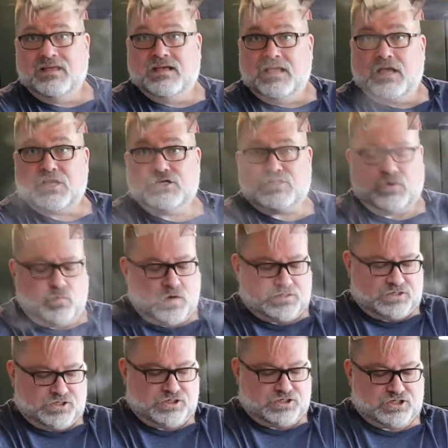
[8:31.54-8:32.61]
Because you want
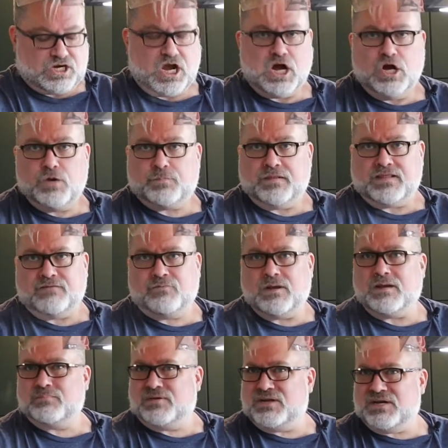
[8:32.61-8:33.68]
to just open, if we'd
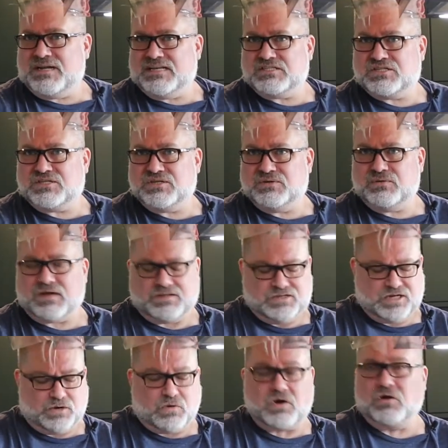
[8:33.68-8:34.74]
have put it into,
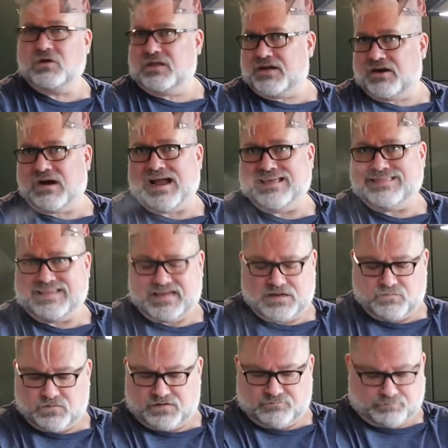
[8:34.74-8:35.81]
earlier, I think
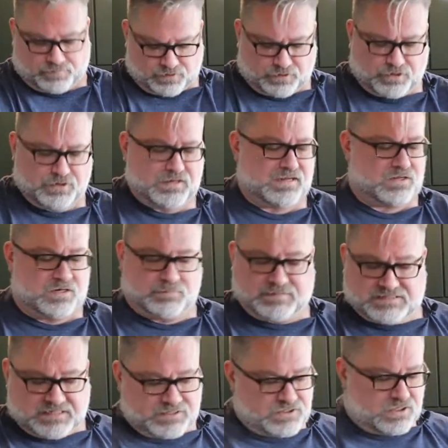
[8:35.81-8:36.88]
it would have burned. It could have
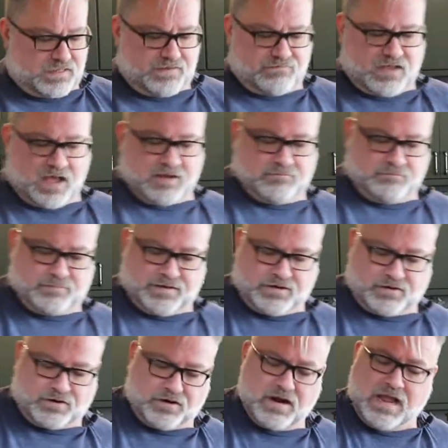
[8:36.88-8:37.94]
potentially have gotten
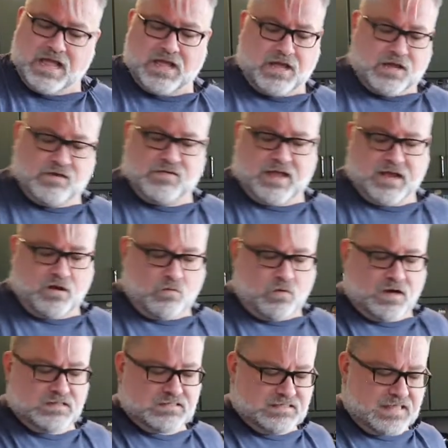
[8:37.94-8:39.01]
bitter. Who the hell
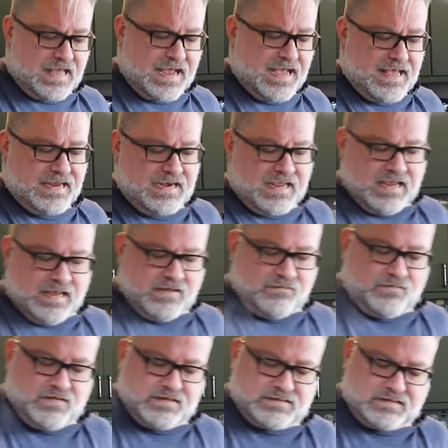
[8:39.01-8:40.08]
wants that?
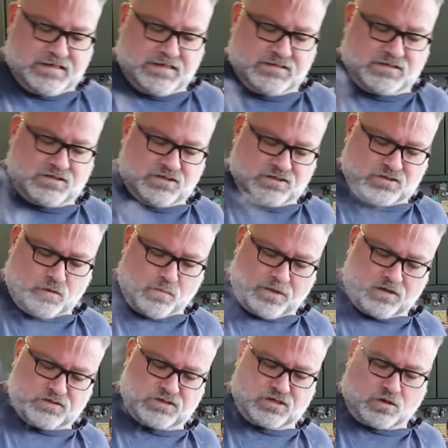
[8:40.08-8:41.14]
This is just
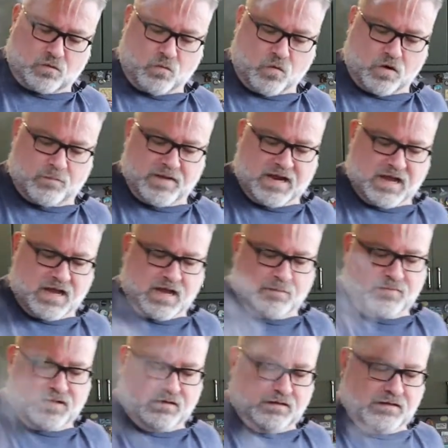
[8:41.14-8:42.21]
going to start warming
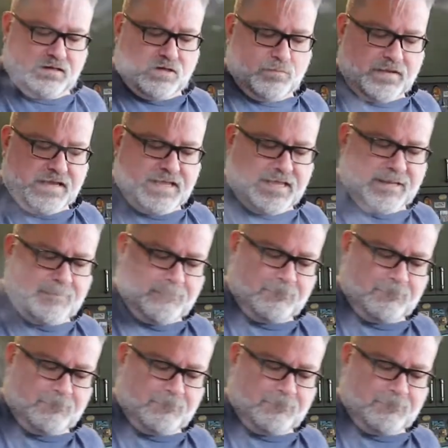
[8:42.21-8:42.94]
up a little bit.